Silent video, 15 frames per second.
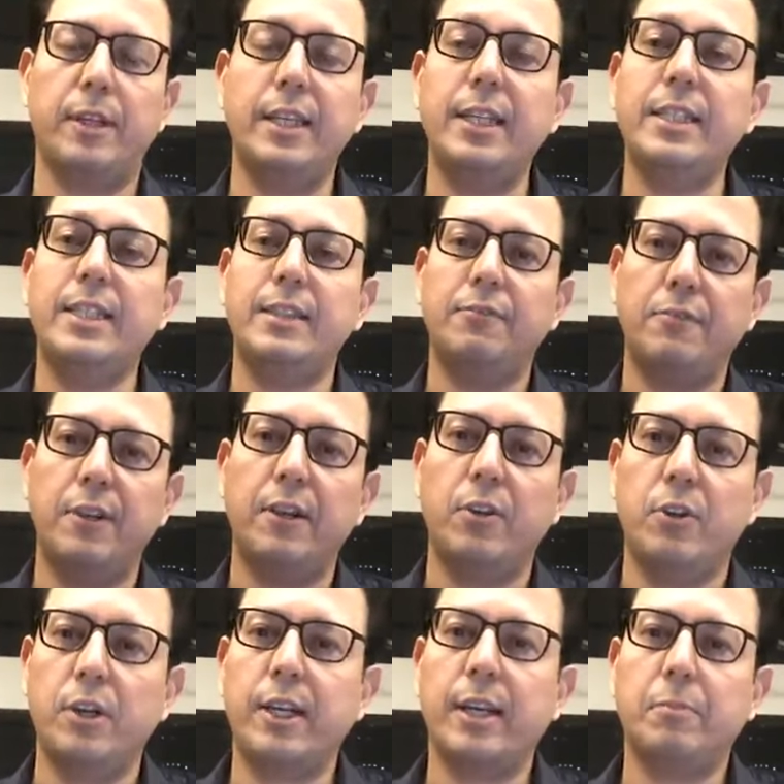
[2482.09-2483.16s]
easy feel
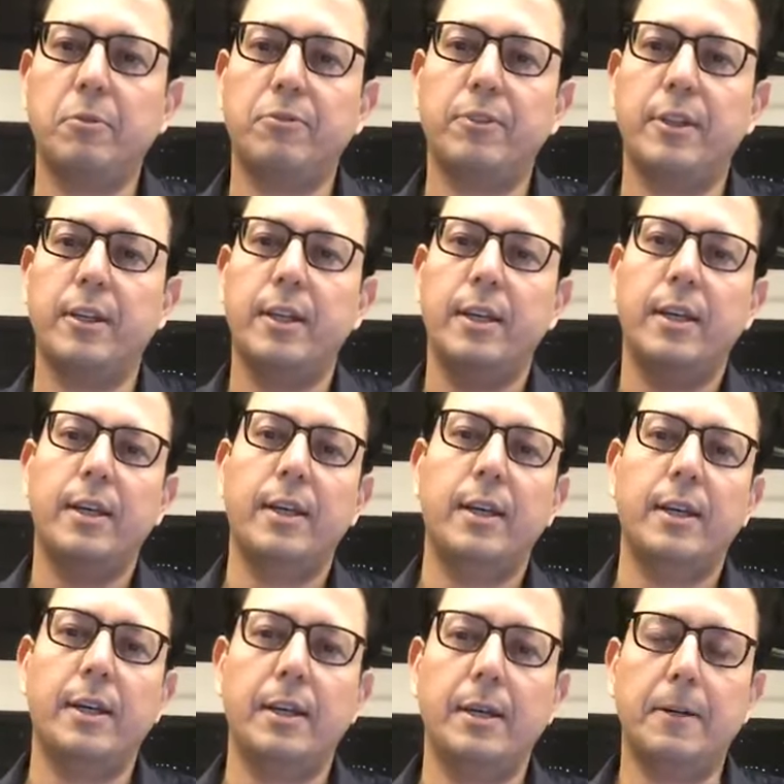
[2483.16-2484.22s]
good type of a
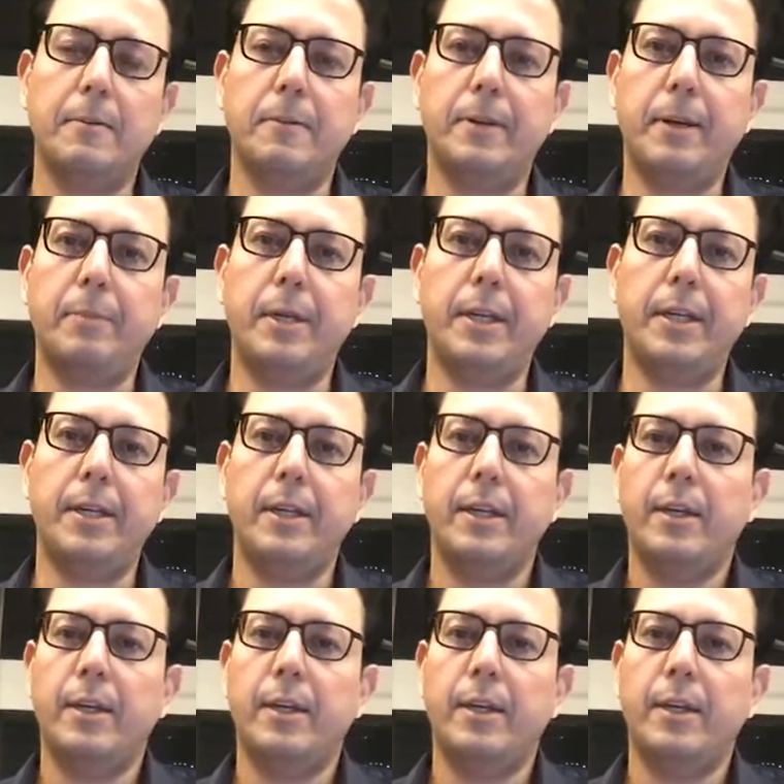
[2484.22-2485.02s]
uh, remedy,